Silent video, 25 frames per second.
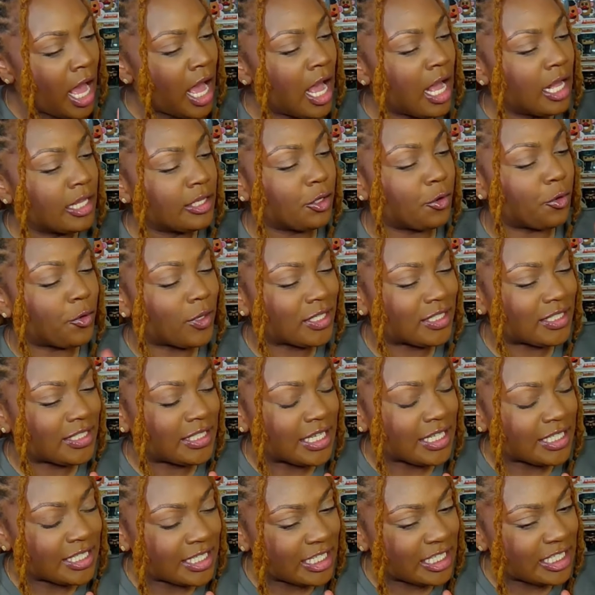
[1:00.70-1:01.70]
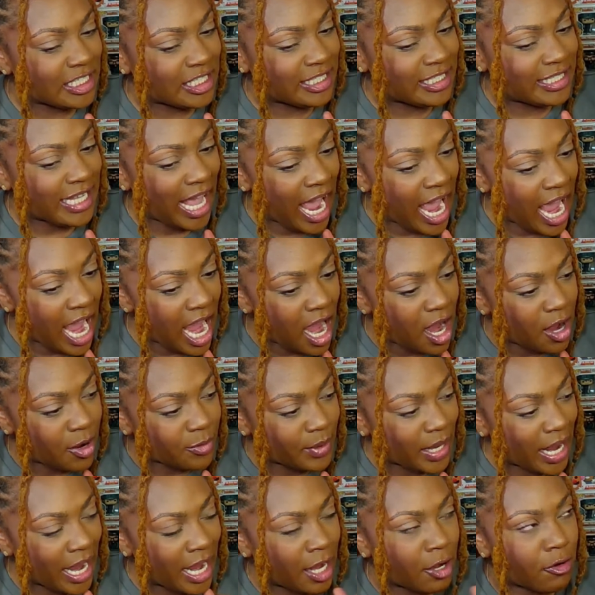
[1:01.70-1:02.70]
The organization is down,
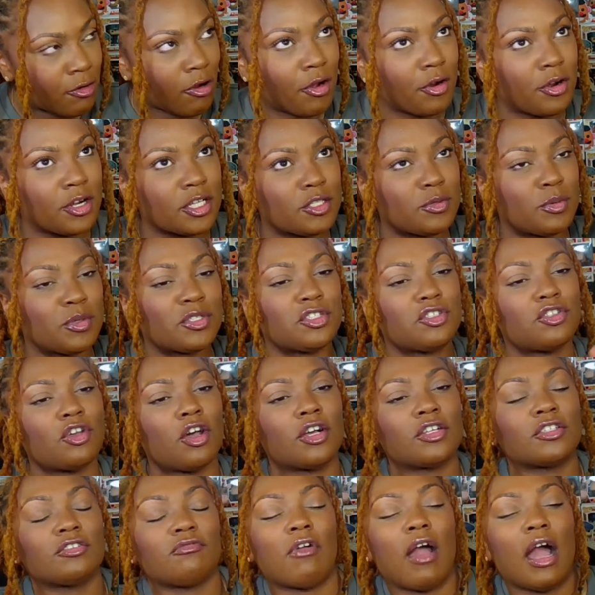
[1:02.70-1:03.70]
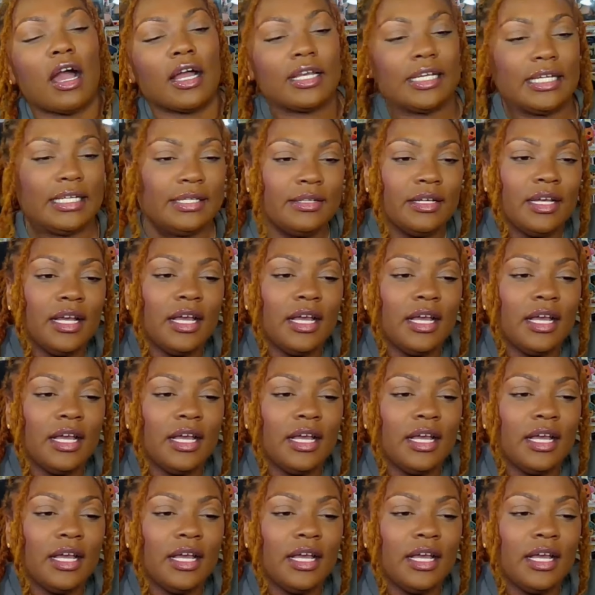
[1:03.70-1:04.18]
and Cronos wants to talk to Raki.